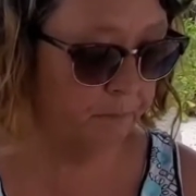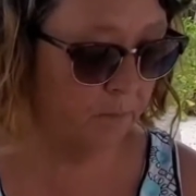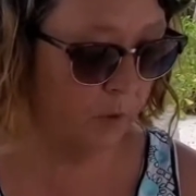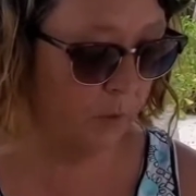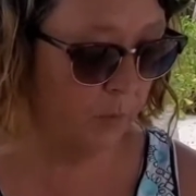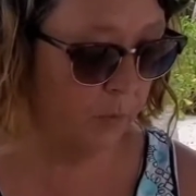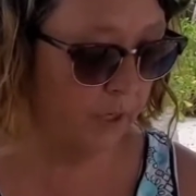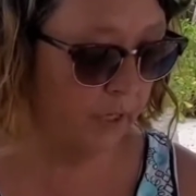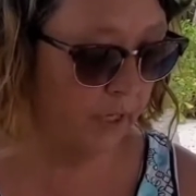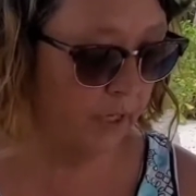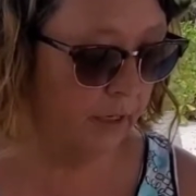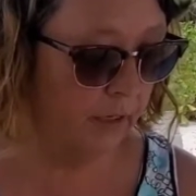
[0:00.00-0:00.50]

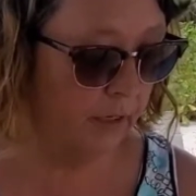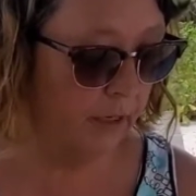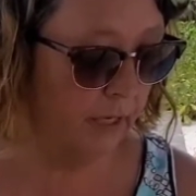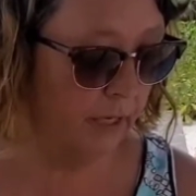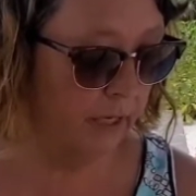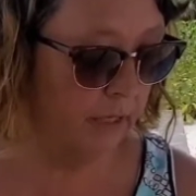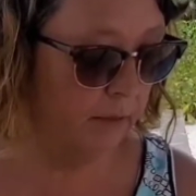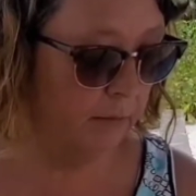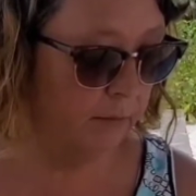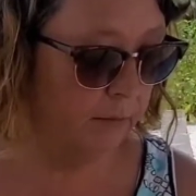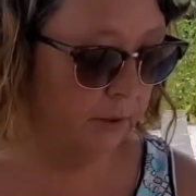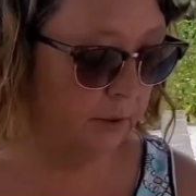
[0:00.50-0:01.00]
What other
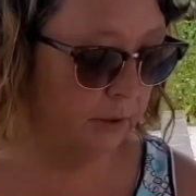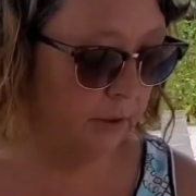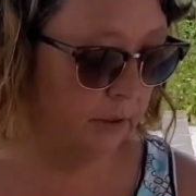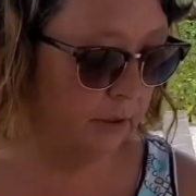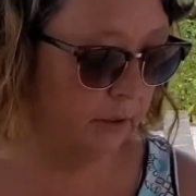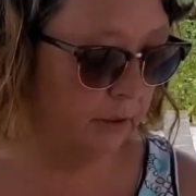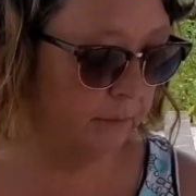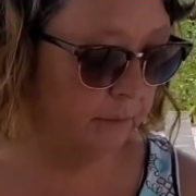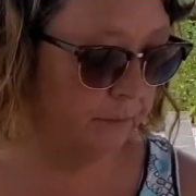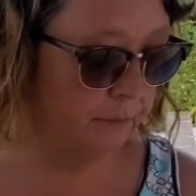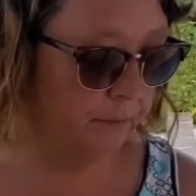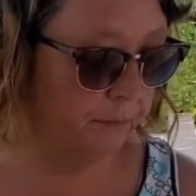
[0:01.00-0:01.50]

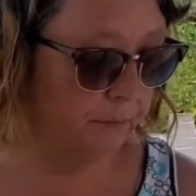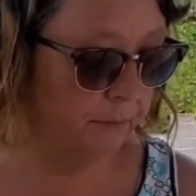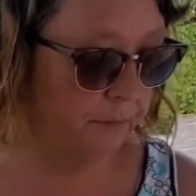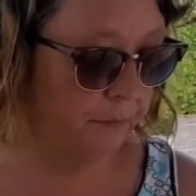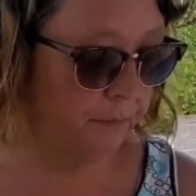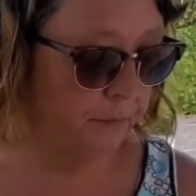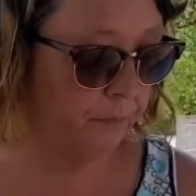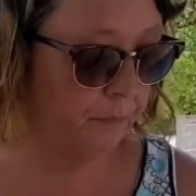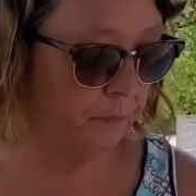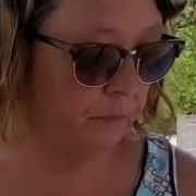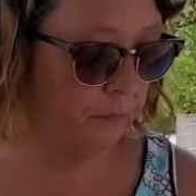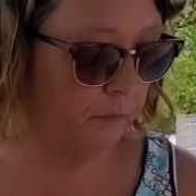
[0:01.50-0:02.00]
items?
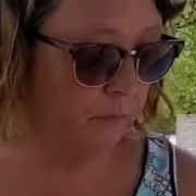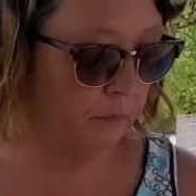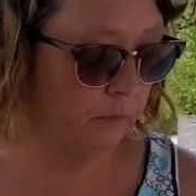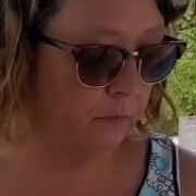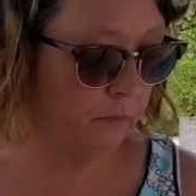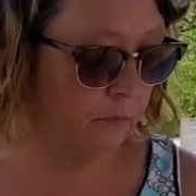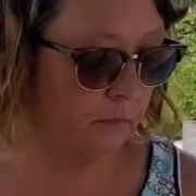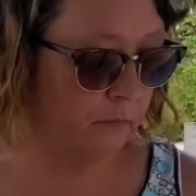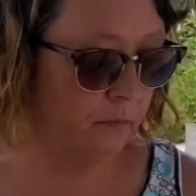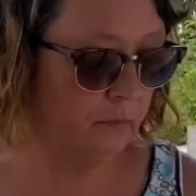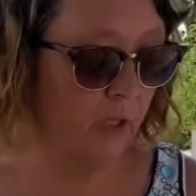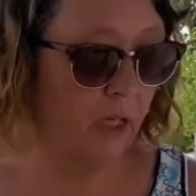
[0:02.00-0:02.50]

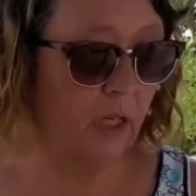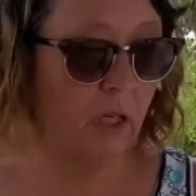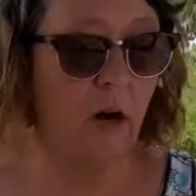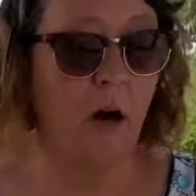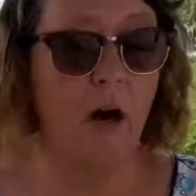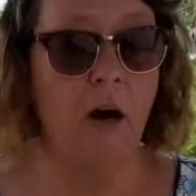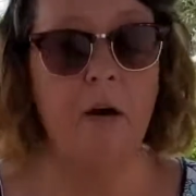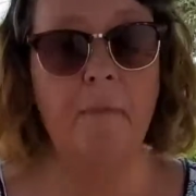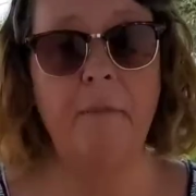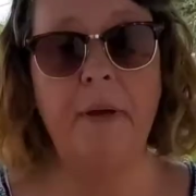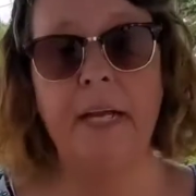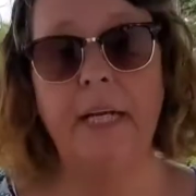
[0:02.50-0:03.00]

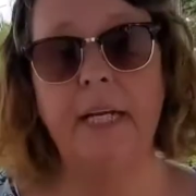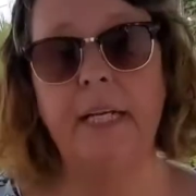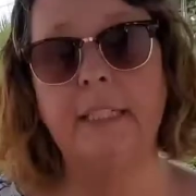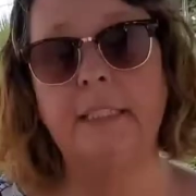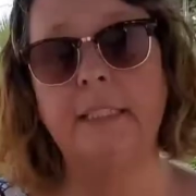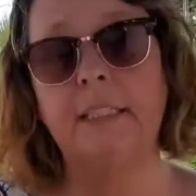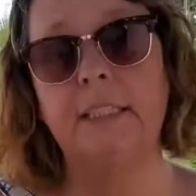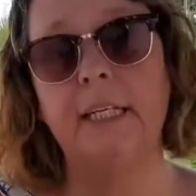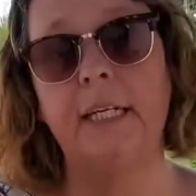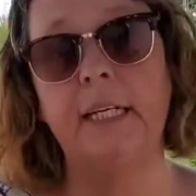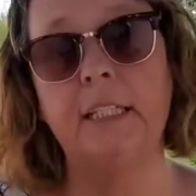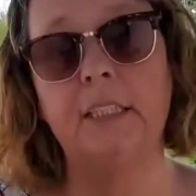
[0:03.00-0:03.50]
Car
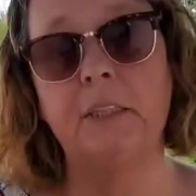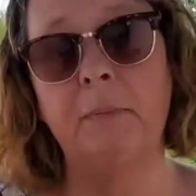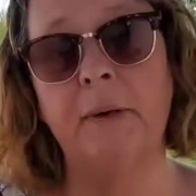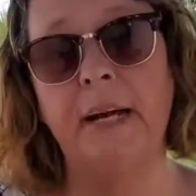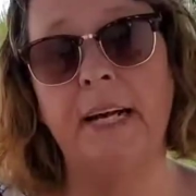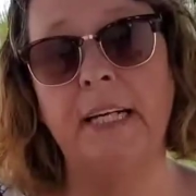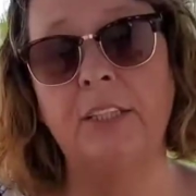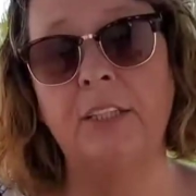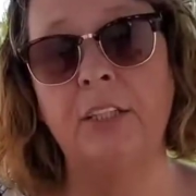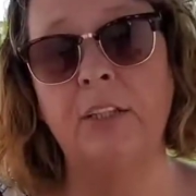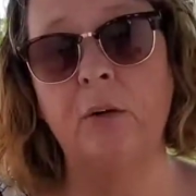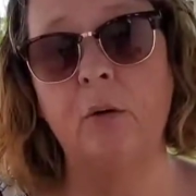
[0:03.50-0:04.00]
maintenance I
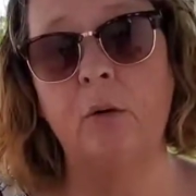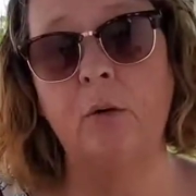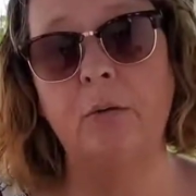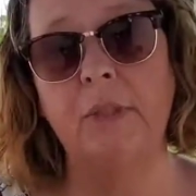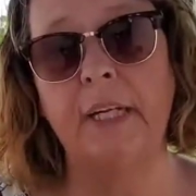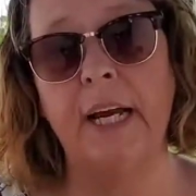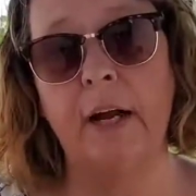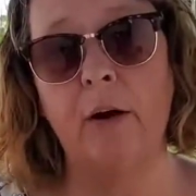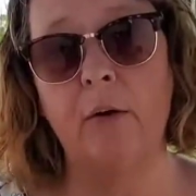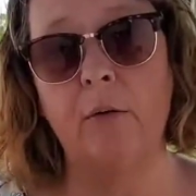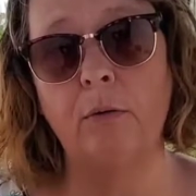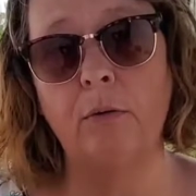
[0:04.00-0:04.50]
expect to go
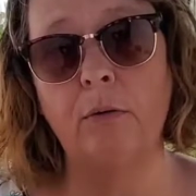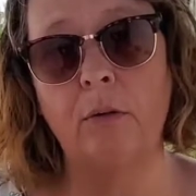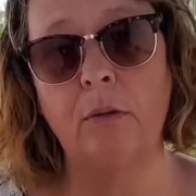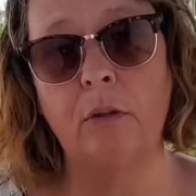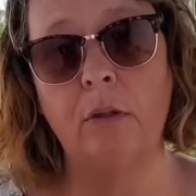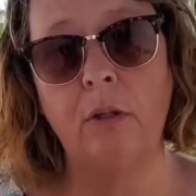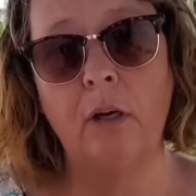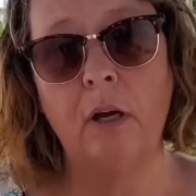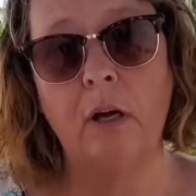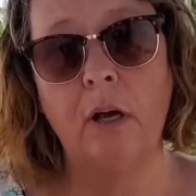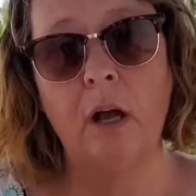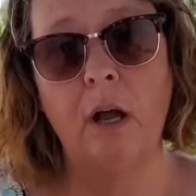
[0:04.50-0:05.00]
down,
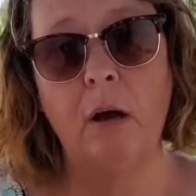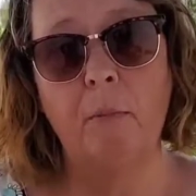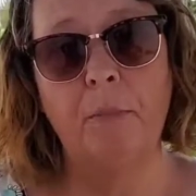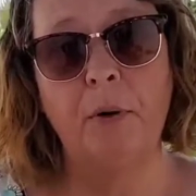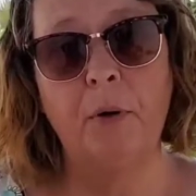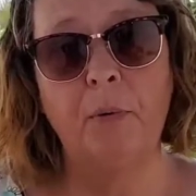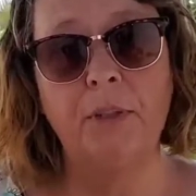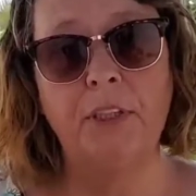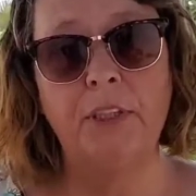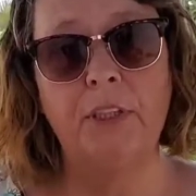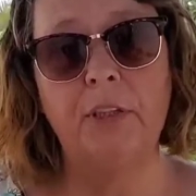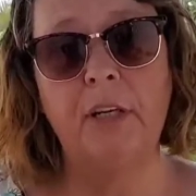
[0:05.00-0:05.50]

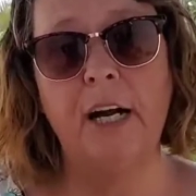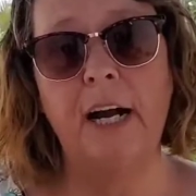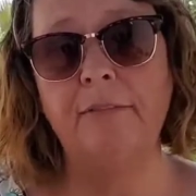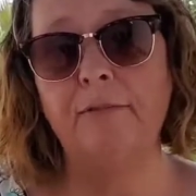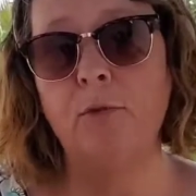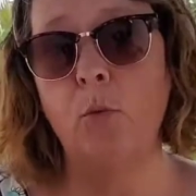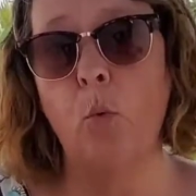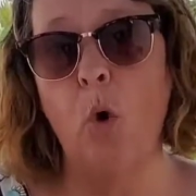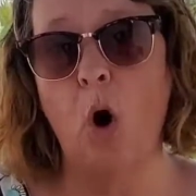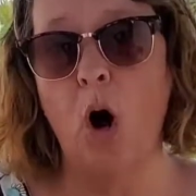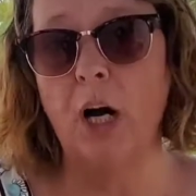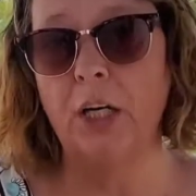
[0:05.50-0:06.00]
but we still have
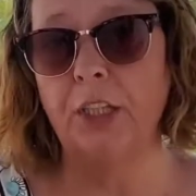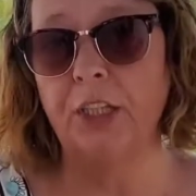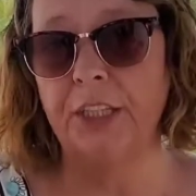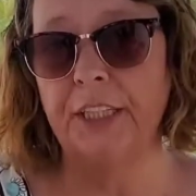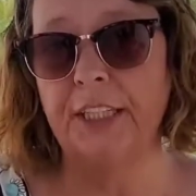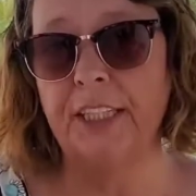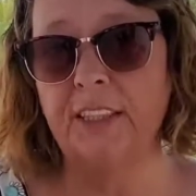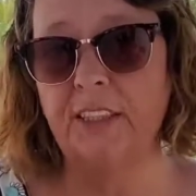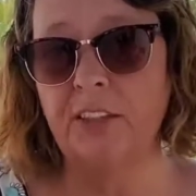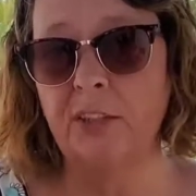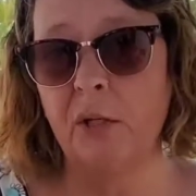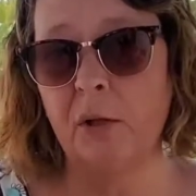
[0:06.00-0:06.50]
to wash
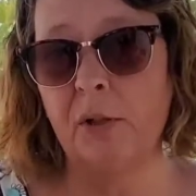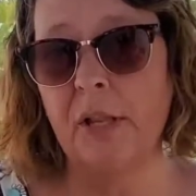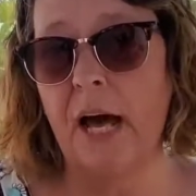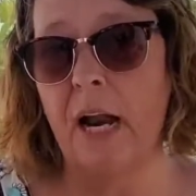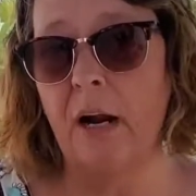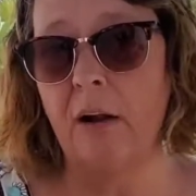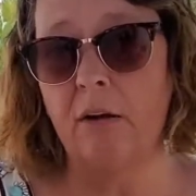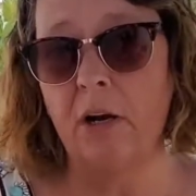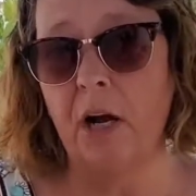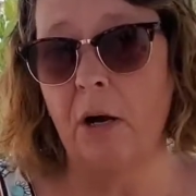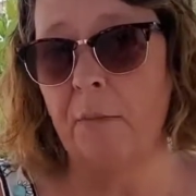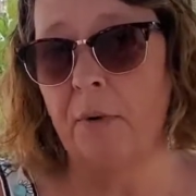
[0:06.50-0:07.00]
it, so
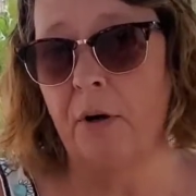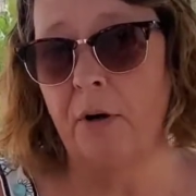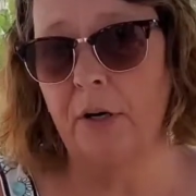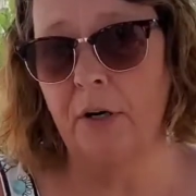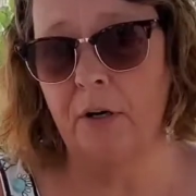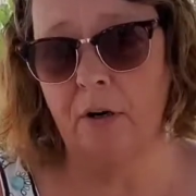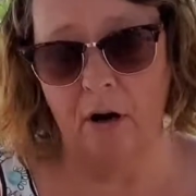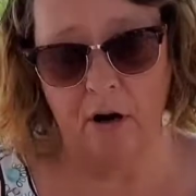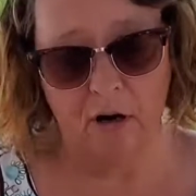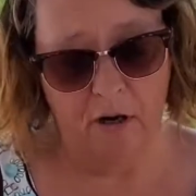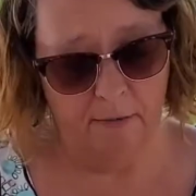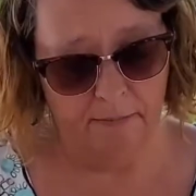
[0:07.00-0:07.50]
that'll come out
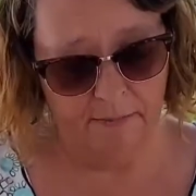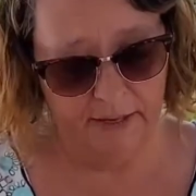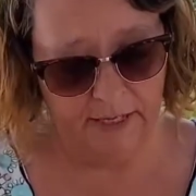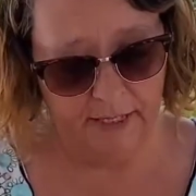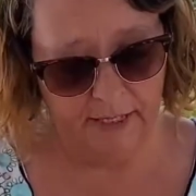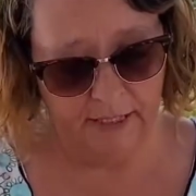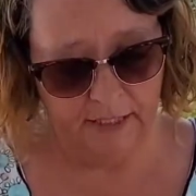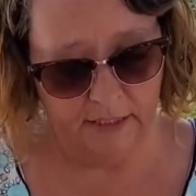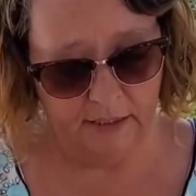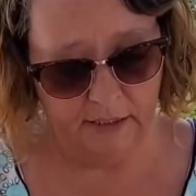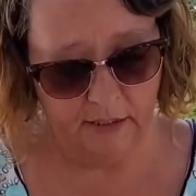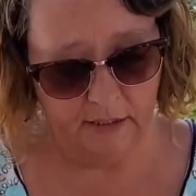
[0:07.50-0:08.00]
of car
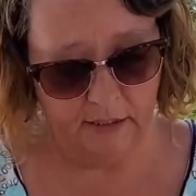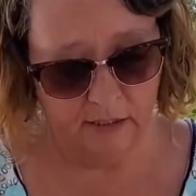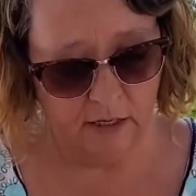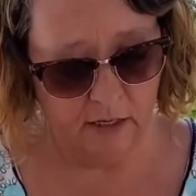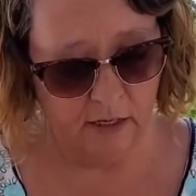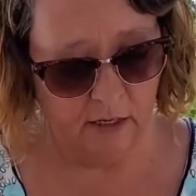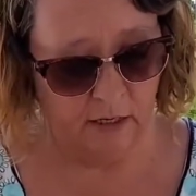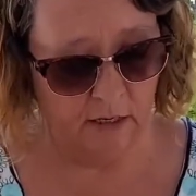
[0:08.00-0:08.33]
maintenance.